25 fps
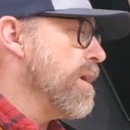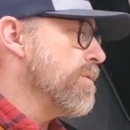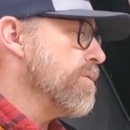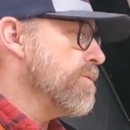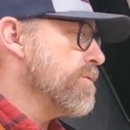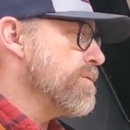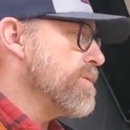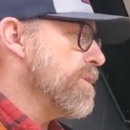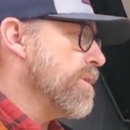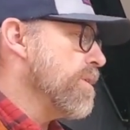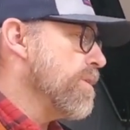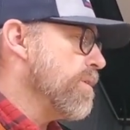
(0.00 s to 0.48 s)

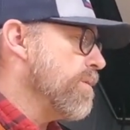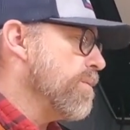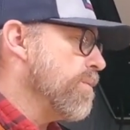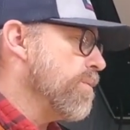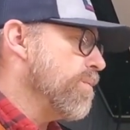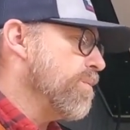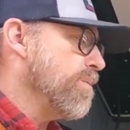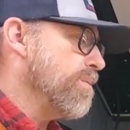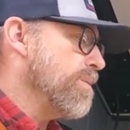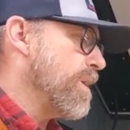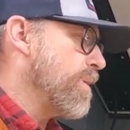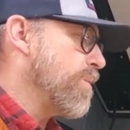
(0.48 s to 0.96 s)
there's other,
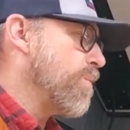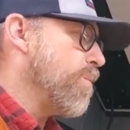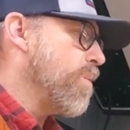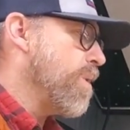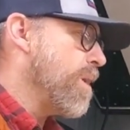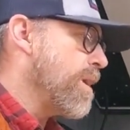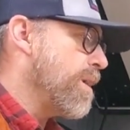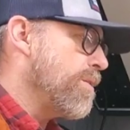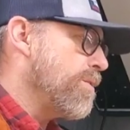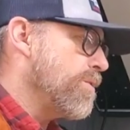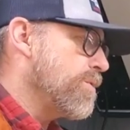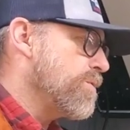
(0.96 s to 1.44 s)
like
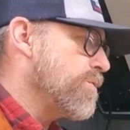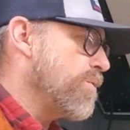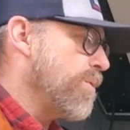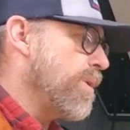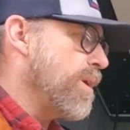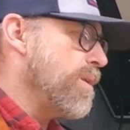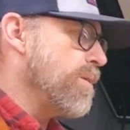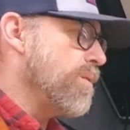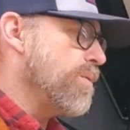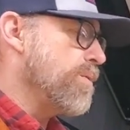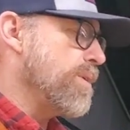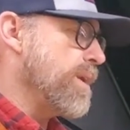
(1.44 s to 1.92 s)
one other
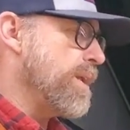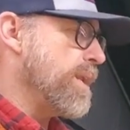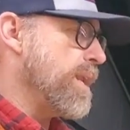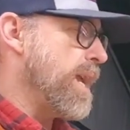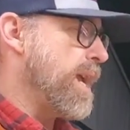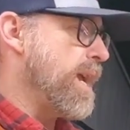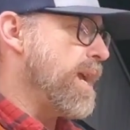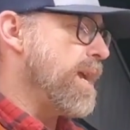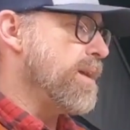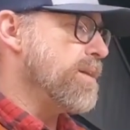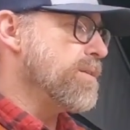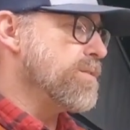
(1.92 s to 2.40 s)
trailer that
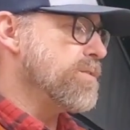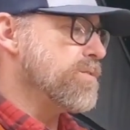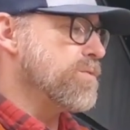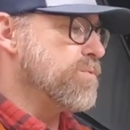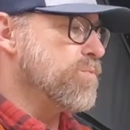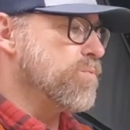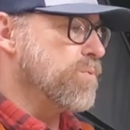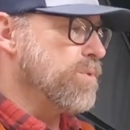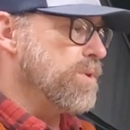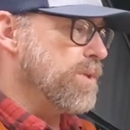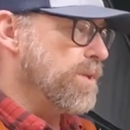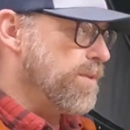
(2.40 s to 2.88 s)
has
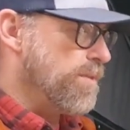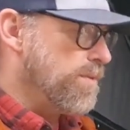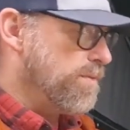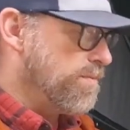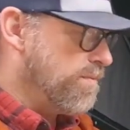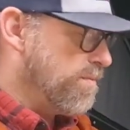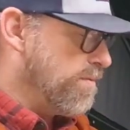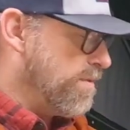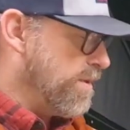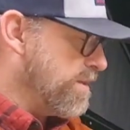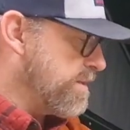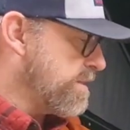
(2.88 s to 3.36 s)
really
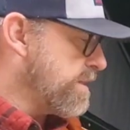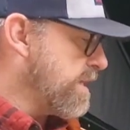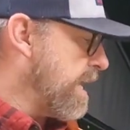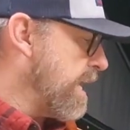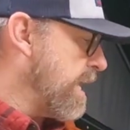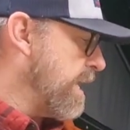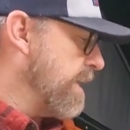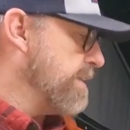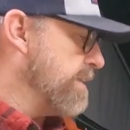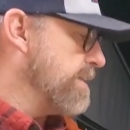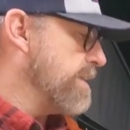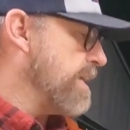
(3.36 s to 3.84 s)
this
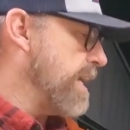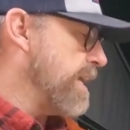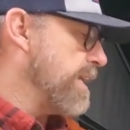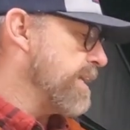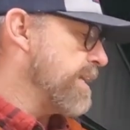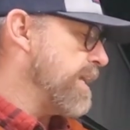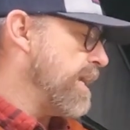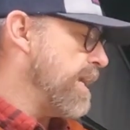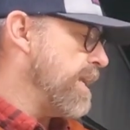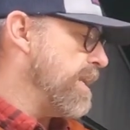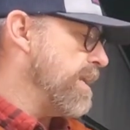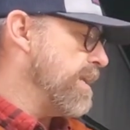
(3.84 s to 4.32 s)
kind of
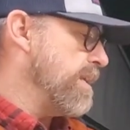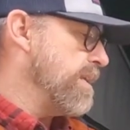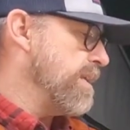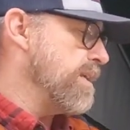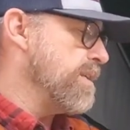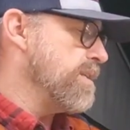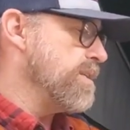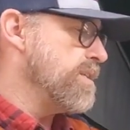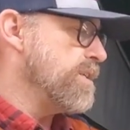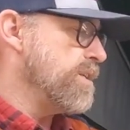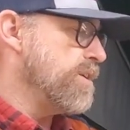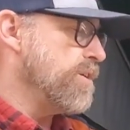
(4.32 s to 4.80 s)
dedicated
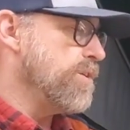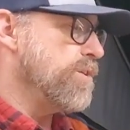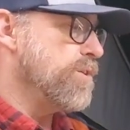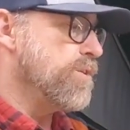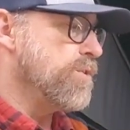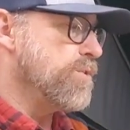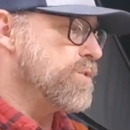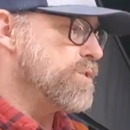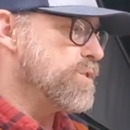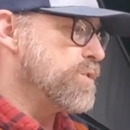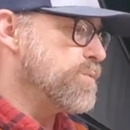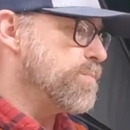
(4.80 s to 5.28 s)

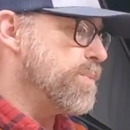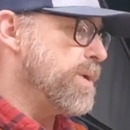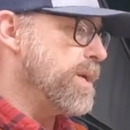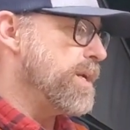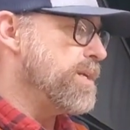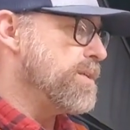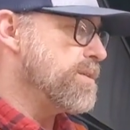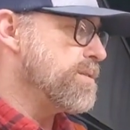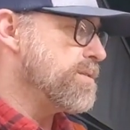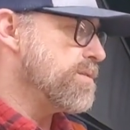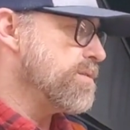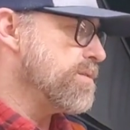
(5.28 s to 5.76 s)
interior
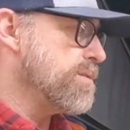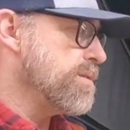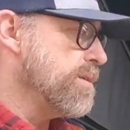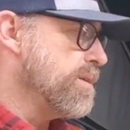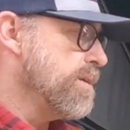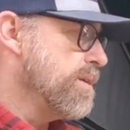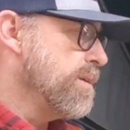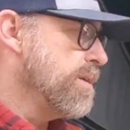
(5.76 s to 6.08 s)
space.